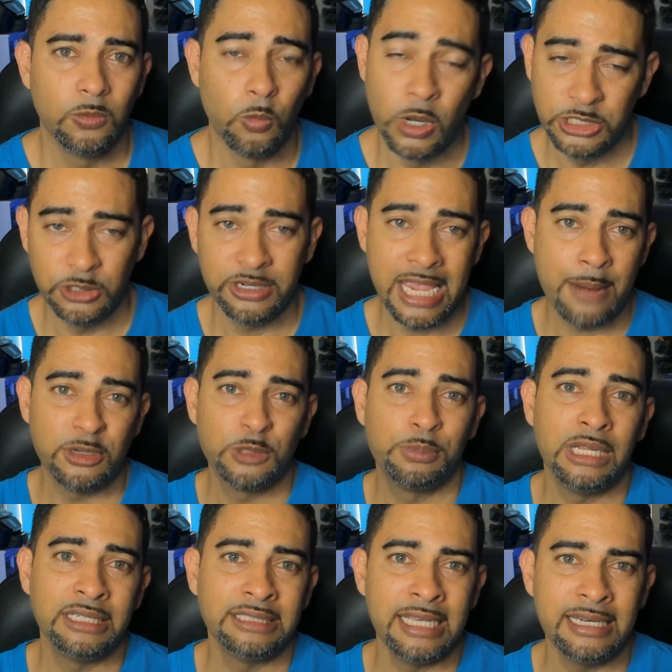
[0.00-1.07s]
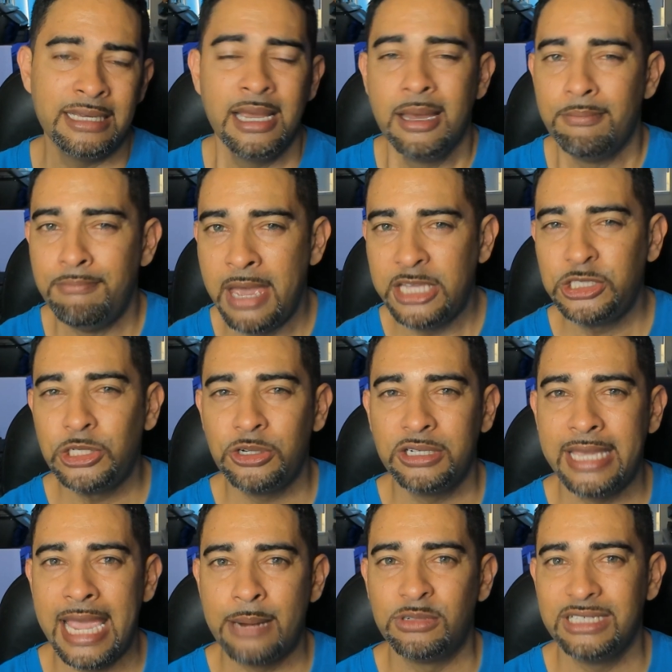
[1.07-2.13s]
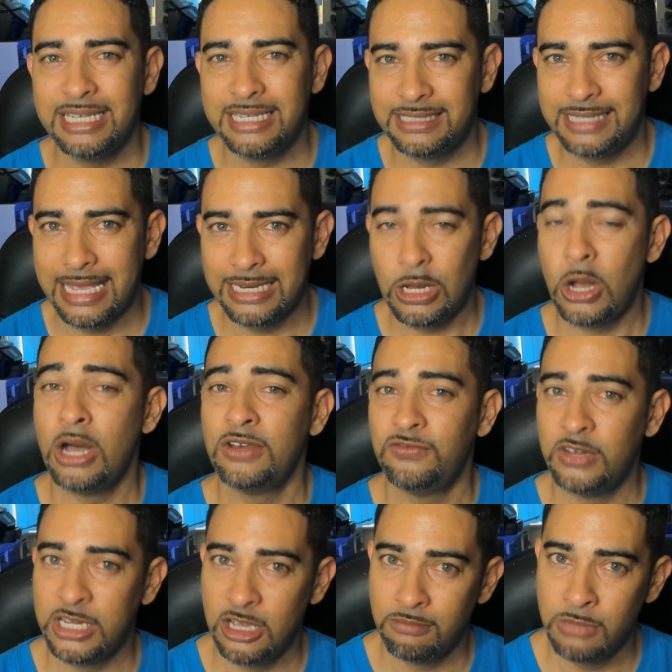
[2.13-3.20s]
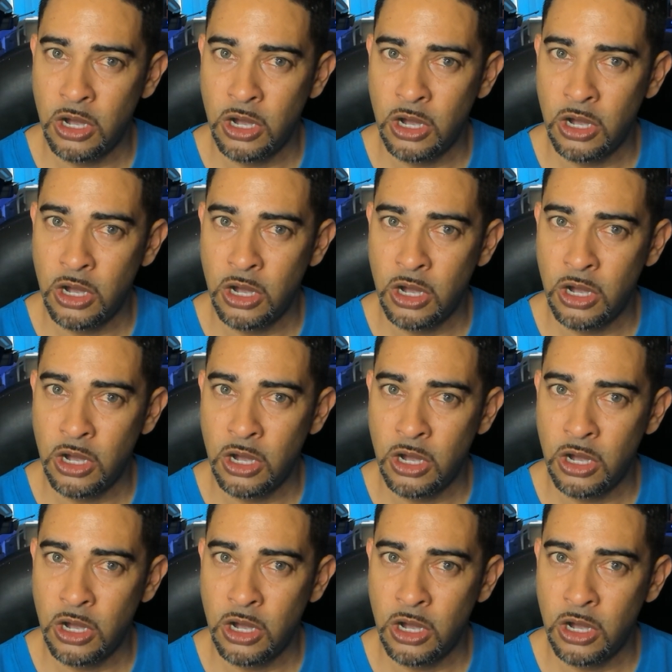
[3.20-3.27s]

Once your camera is plugged in, make sure your camera is set on video